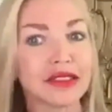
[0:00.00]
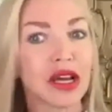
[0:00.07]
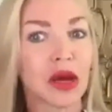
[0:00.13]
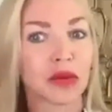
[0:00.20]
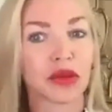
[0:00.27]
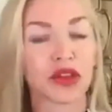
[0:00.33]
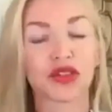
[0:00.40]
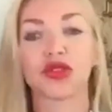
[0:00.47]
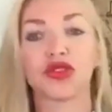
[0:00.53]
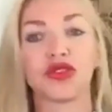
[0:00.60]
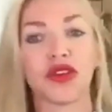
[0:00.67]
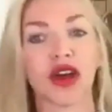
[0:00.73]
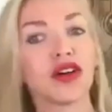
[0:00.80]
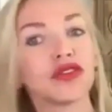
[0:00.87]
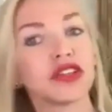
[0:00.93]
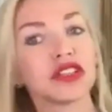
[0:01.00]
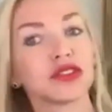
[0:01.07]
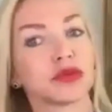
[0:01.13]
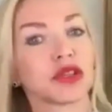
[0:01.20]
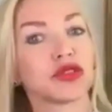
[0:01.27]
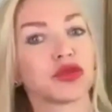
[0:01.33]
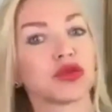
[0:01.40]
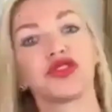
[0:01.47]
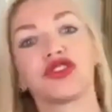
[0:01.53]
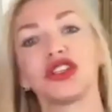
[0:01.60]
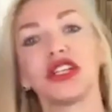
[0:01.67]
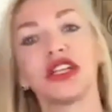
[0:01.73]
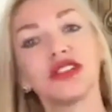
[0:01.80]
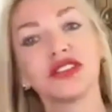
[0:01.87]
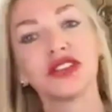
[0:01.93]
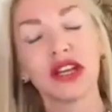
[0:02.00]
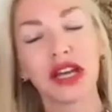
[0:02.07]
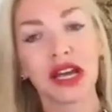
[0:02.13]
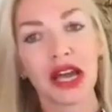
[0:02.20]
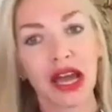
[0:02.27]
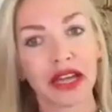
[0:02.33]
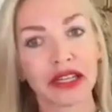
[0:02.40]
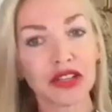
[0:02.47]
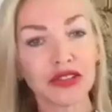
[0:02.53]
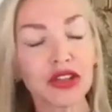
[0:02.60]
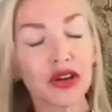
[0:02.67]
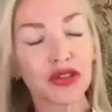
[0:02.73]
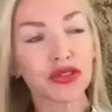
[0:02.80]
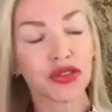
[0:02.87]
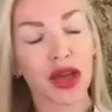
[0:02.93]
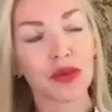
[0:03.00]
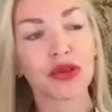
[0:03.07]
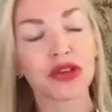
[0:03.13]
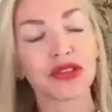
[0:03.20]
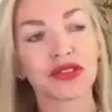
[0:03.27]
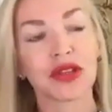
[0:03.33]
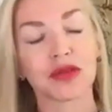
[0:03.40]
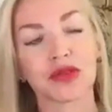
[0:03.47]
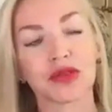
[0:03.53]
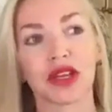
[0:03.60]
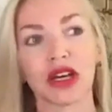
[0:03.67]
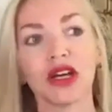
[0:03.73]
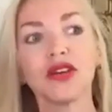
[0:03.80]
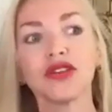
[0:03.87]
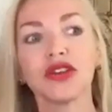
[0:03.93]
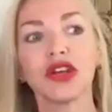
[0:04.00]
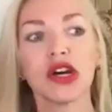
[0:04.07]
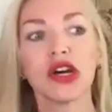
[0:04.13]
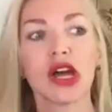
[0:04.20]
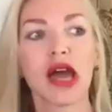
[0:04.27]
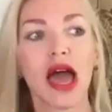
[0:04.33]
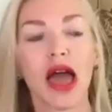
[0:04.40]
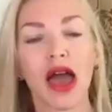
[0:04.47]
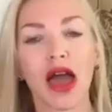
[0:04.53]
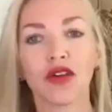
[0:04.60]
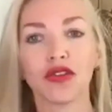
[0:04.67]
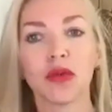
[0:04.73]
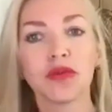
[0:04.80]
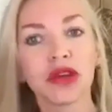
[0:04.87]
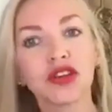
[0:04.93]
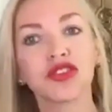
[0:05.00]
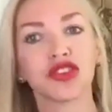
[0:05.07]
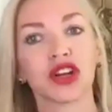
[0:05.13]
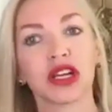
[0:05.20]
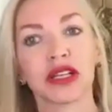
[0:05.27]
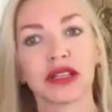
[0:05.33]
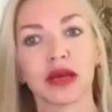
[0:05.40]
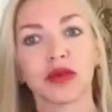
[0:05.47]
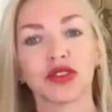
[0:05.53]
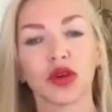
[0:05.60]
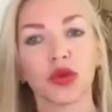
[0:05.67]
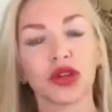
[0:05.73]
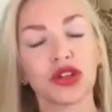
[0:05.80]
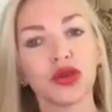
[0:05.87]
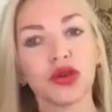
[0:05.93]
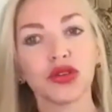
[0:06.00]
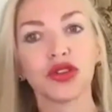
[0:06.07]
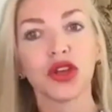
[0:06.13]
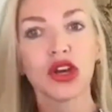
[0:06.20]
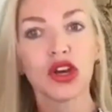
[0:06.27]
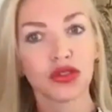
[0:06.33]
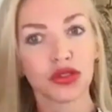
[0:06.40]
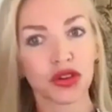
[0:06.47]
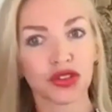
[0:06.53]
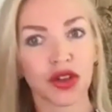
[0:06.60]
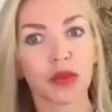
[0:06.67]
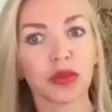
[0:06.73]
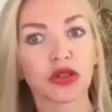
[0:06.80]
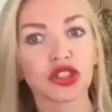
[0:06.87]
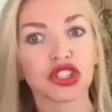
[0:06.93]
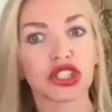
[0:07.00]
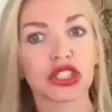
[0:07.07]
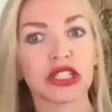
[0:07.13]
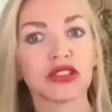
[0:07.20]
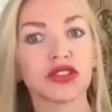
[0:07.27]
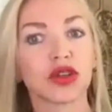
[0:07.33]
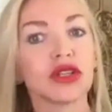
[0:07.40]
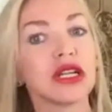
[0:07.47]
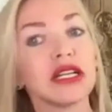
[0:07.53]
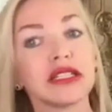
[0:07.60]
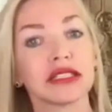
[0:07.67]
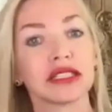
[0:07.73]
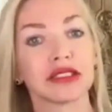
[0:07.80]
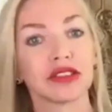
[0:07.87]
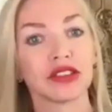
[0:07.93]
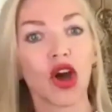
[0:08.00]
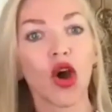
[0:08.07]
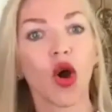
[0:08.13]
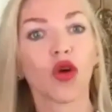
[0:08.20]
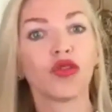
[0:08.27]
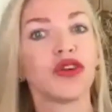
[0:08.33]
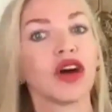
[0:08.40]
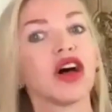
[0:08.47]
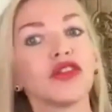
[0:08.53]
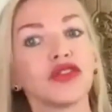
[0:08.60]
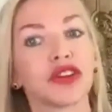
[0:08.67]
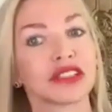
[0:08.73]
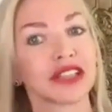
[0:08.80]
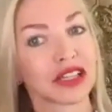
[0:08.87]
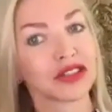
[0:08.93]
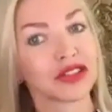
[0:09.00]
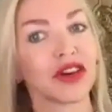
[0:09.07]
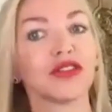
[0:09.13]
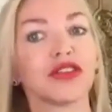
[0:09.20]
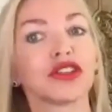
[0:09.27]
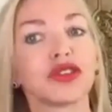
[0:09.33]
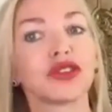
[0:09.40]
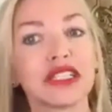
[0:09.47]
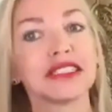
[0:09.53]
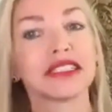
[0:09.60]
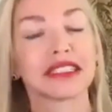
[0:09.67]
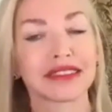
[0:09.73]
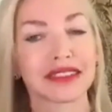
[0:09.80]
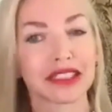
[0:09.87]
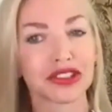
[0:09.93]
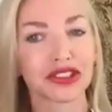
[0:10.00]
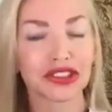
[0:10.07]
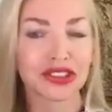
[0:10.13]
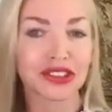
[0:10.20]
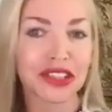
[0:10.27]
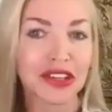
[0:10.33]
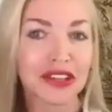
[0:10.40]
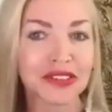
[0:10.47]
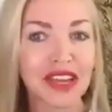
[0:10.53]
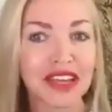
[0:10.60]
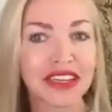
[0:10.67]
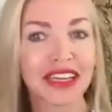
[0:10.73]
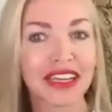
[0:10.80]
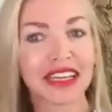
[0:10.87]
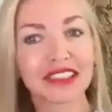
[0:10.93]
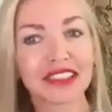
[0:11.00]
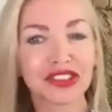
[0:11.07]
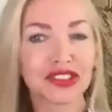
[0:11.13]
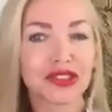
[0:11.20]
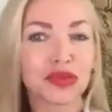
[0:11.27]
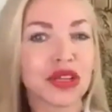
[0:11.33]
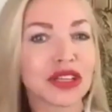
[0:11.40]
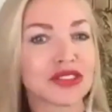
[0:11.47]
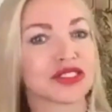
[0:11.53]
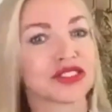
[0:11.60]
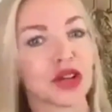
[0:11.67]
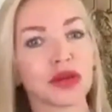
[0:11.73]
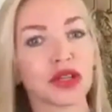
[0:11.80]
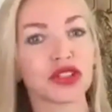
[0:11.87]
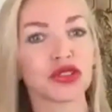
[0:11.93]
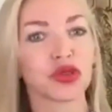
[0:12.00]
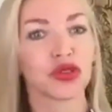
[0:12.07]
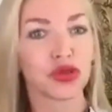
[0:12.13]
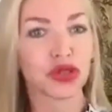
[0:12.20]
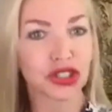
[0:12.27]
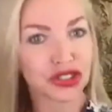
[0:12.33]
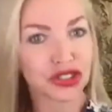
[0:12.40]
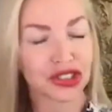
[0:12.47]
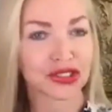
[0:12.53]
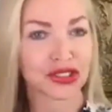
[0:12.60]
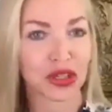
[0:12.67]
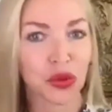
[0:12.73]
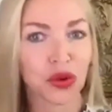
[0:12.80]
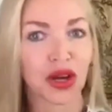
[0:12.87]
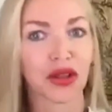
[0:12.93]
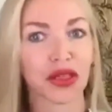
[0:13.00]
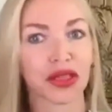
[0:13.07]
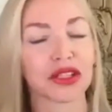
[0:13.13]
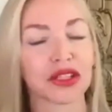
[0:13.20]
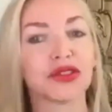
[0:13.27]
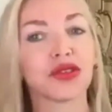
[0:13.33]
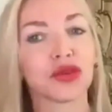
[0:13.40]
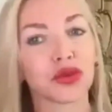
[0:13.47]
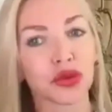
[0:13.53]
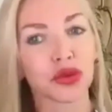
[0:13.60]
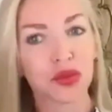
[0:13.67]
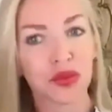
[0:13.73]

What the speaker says: mixed with velvet, mixed with chenilles, and even our fabrics themselves have a mixture in them. So we use, for example, chenilles on linens or velvet, cut velvet on linens, and it just brings so much richness and wealth into the room.